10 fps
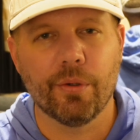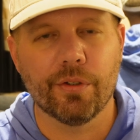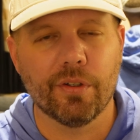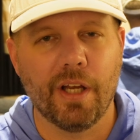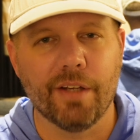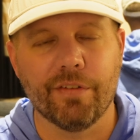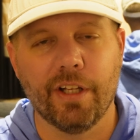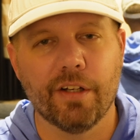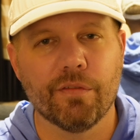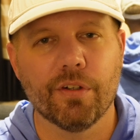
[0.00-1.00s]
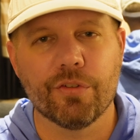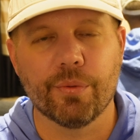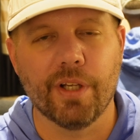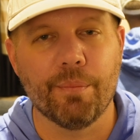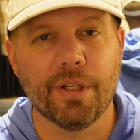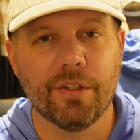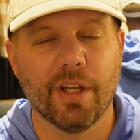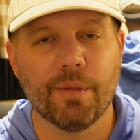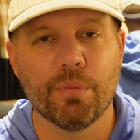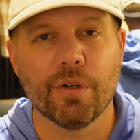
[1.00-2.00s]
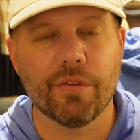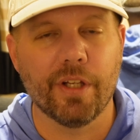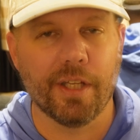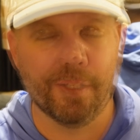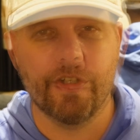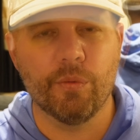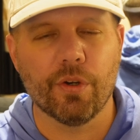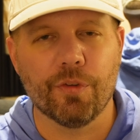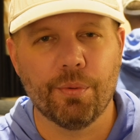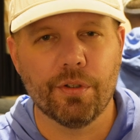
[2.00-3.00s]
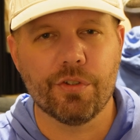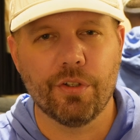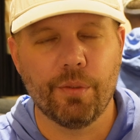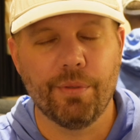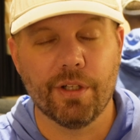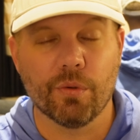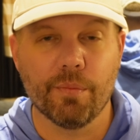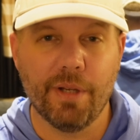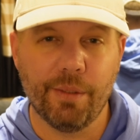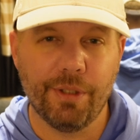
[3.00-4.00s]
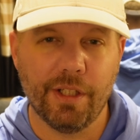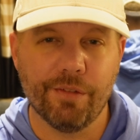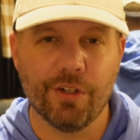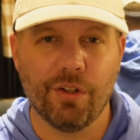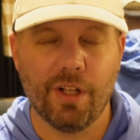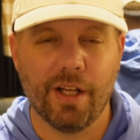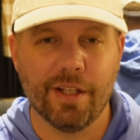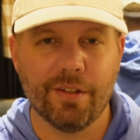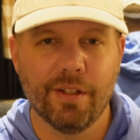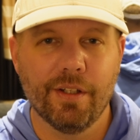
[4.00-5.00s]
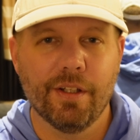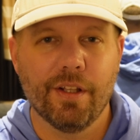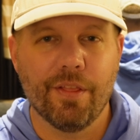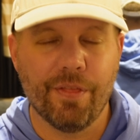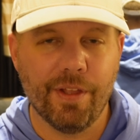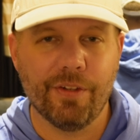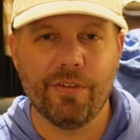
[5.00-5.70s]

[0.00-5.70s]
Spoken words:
in your life, an anniversary, a big time birthday, and you want to splurge a little bit or maybe even a lot, this